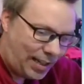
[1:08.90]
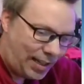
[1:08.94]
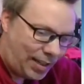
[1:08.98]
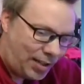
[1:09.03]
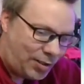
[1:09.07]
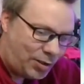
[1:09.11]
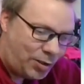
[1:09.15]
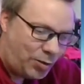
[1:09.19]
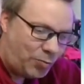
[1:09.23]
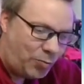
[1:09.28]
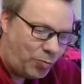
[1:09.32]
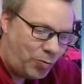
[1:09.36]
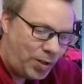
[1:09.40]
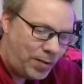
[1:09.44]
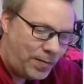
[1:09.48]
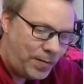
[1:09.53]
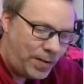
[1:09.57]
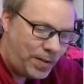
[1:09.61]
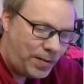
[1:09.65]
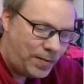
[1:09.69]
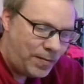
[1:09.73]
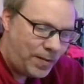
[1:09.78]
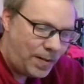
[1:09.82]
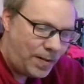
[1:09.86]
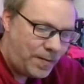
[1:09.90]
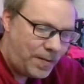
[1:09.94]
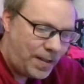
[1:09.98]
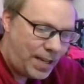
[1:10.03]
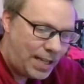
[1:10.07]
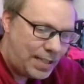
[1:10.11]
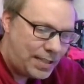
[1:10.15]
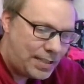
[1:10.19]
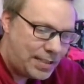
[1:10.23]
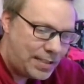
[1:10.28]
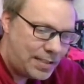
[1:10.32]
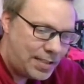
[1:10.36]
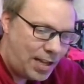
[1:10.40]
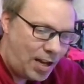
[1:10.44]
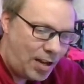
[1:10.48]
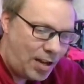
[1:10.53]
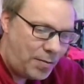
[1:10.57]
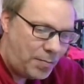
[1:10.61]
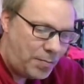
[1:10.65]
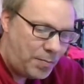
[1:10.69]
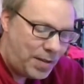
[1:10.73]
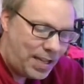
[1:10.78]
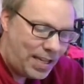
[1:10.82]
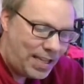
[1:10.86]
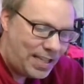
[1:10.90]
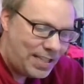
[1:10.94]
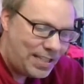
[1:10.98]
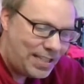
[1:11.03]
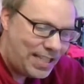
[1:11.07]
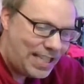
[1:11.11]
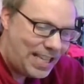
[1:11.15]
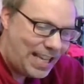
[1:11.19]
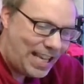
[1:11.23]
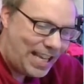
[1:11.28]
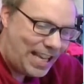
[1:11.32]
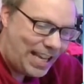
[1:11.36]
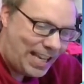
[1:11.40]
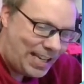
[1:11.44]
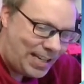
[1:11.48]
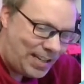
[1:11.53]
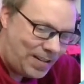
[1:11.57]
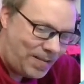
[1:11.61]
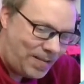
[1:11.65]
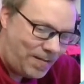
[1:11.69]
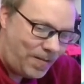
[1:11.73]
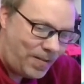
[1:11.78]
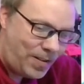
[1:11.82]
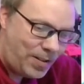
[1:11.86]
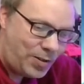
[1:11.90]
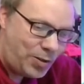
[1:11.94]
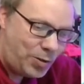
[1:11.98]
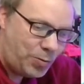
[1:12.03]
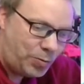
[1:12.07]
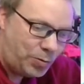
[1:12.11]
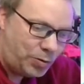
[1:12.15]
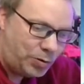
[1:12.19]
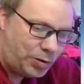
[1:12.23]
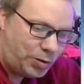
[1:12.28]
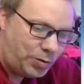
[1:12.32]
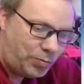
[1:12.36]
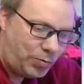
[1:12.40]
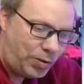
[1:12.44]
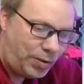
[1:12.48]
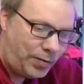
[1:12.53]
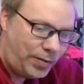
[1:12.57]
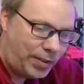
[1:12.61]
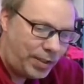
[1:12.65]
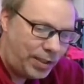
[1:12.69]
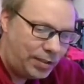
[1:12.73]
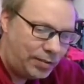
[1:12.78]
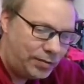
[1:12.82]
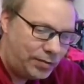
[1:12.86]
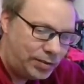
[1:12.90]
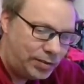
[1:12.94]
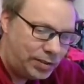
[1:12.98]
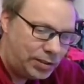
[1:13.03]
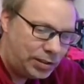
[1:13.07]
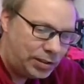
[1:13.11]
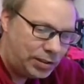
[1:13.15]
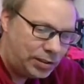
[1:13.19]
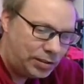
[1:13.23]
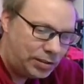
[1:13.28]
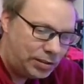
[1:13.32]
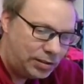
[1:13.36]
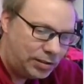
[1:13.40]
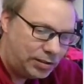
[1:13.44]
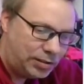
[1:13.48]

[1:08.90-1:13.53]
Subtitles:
the derivative of that sum is the individual derivatives